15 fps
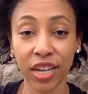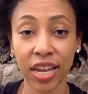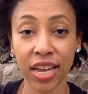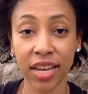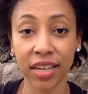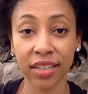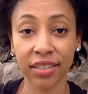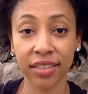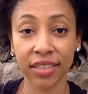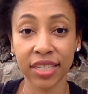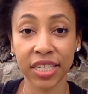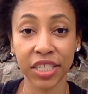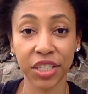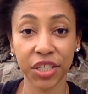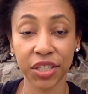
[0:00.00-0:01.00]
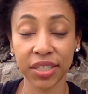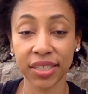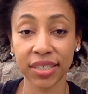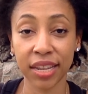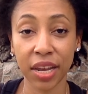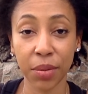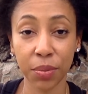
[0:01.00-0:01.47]
and it just
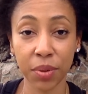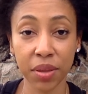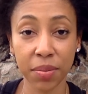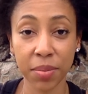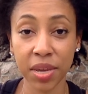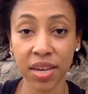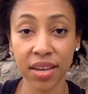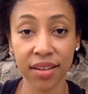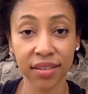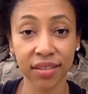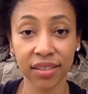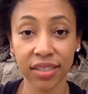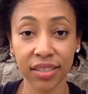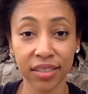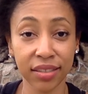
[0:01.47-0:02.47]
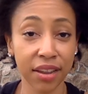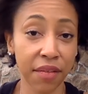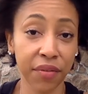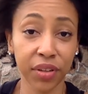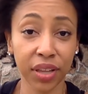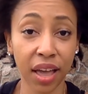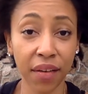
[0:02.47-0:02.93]
stayed with me and
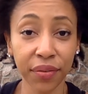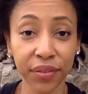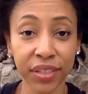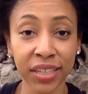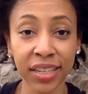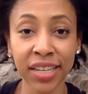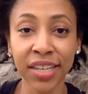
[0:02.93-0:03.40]
never left.